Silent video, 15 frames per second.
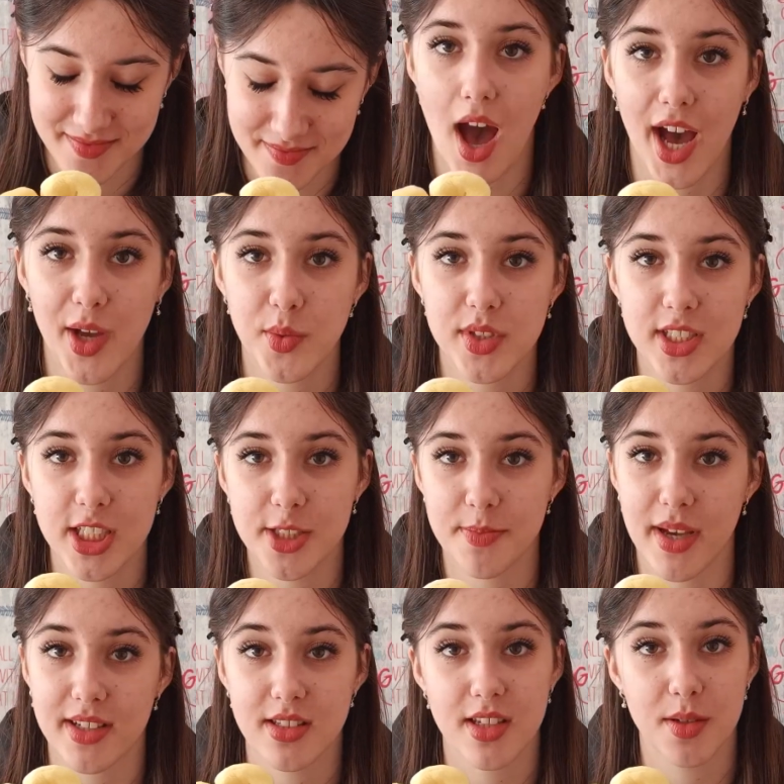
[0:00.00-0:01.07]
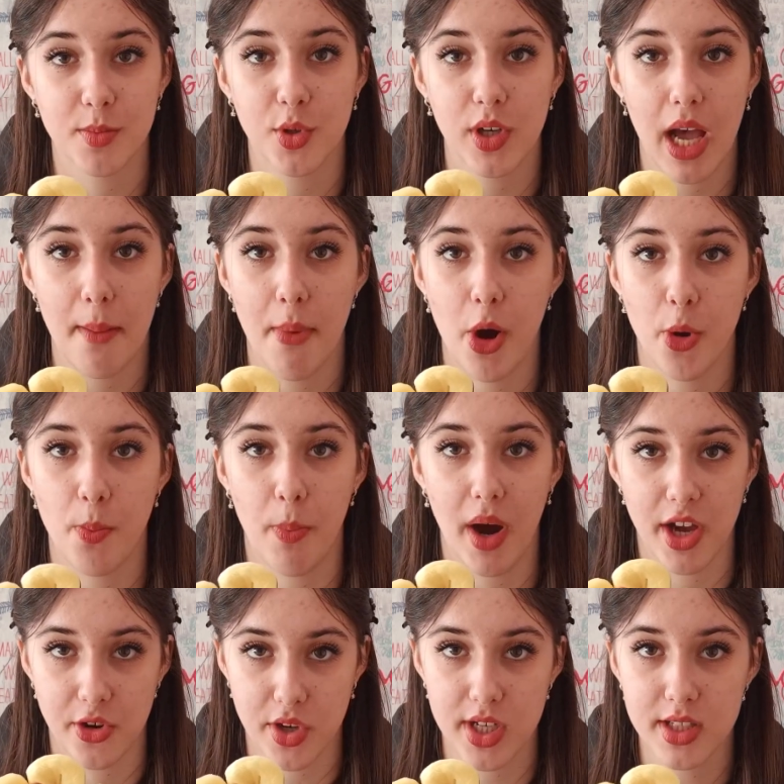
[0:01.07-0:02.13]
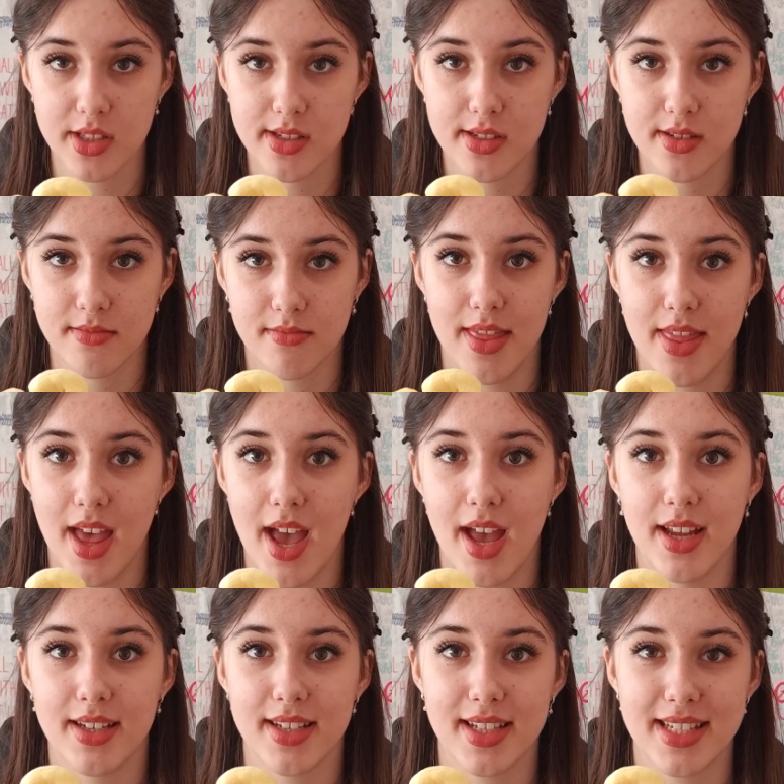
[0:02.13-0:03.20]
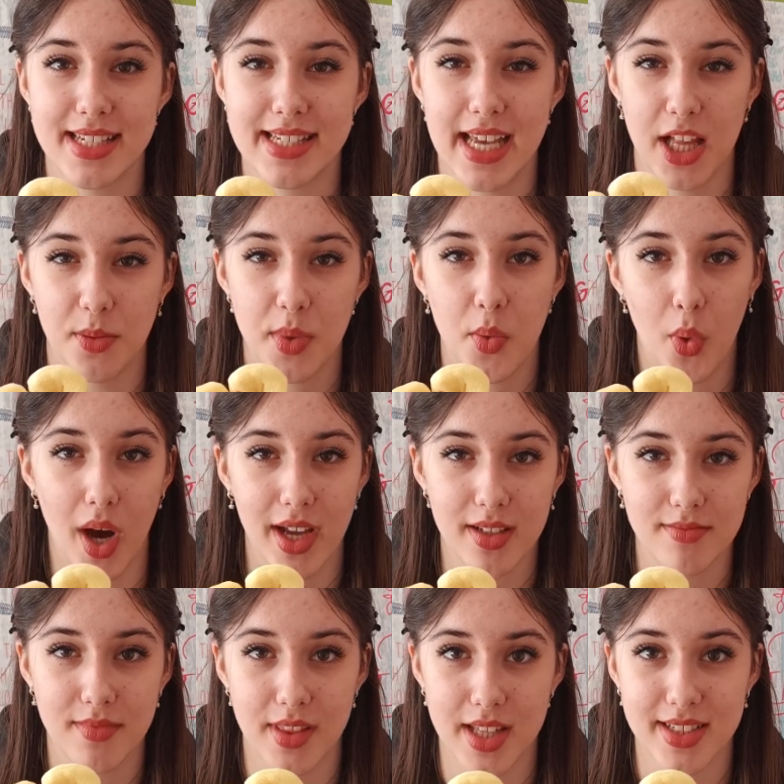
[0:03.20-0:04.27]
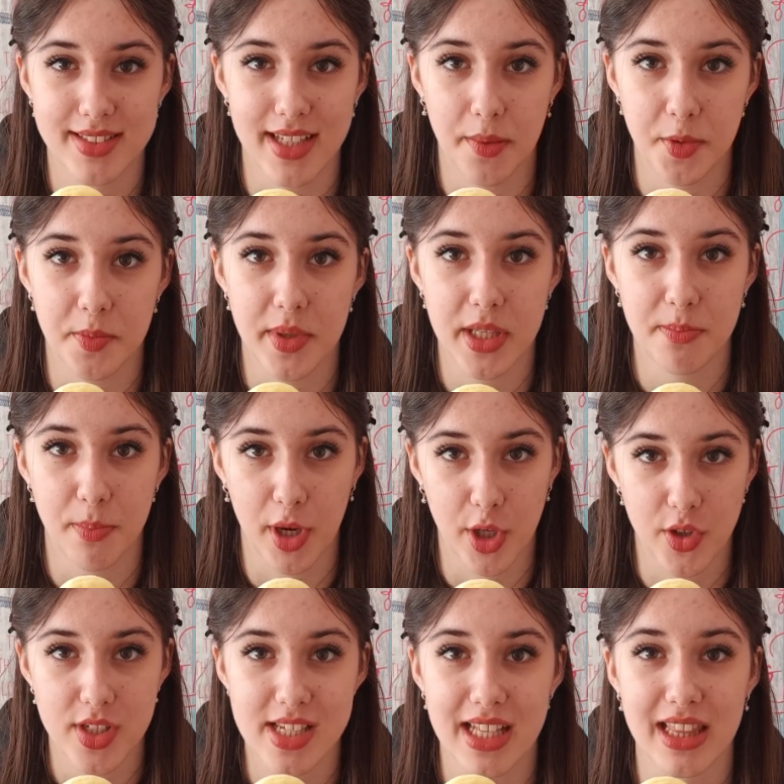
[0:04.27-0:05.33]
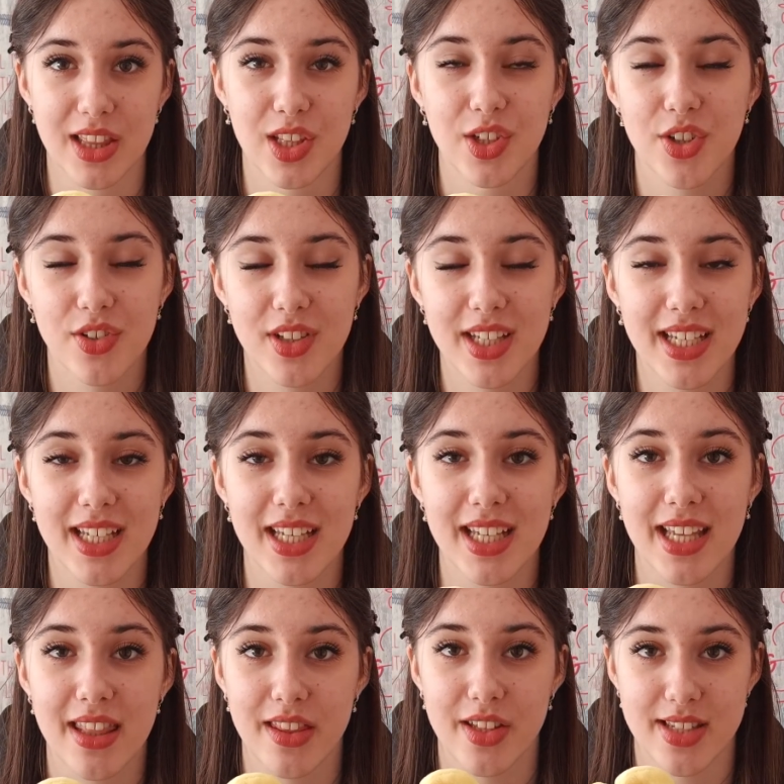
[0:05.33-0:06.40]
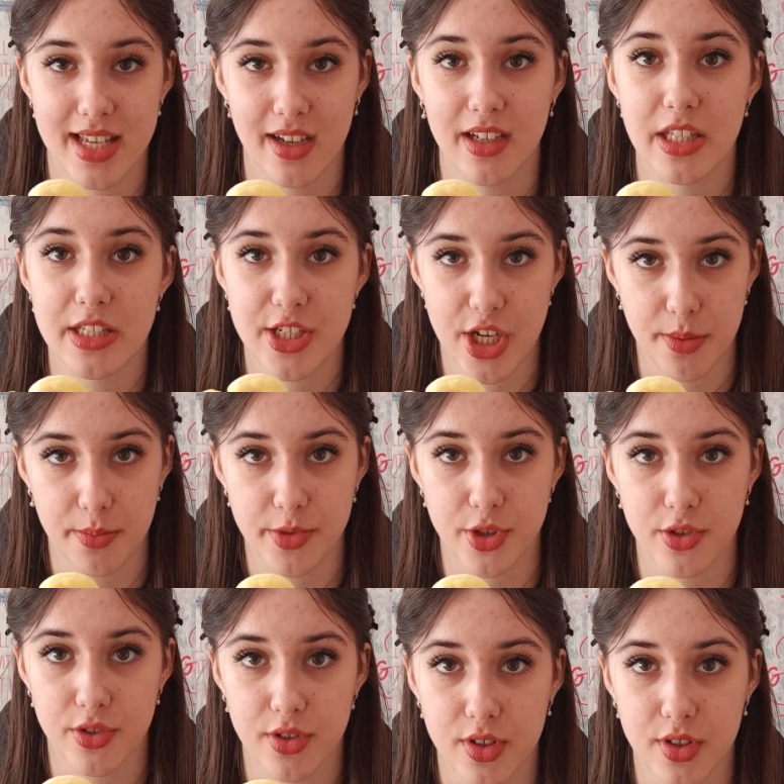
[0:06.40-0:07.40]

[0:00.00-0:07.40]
I was expecting a book about pirates, then tell me why they stopped being pirates literally in the 2nd chapter.